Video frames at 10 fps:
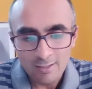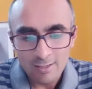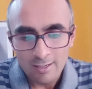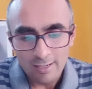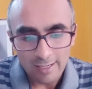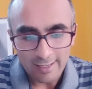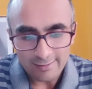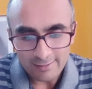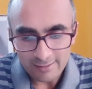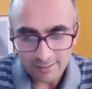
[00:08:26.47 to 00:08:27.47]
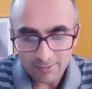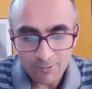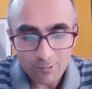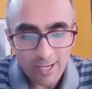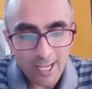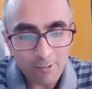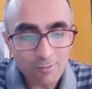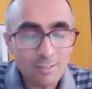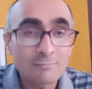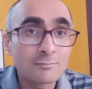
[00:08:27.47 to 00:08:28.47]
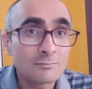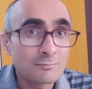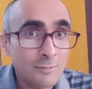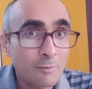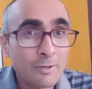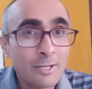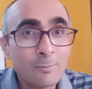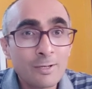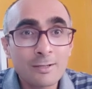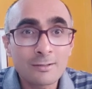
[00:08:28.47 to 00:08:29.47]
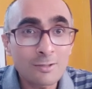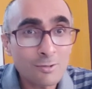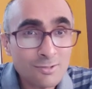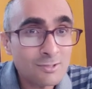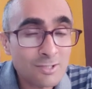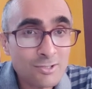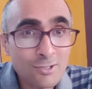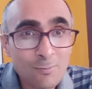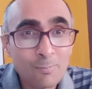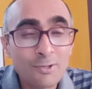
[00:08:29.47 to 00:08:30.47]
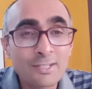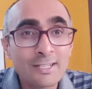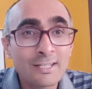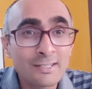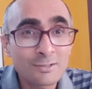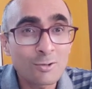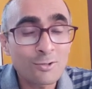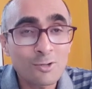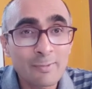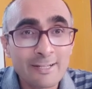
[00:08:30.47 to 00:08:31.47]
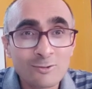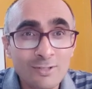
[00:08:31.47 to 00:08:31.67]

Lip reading: And if you have available the concentration of protein, stoichiometry,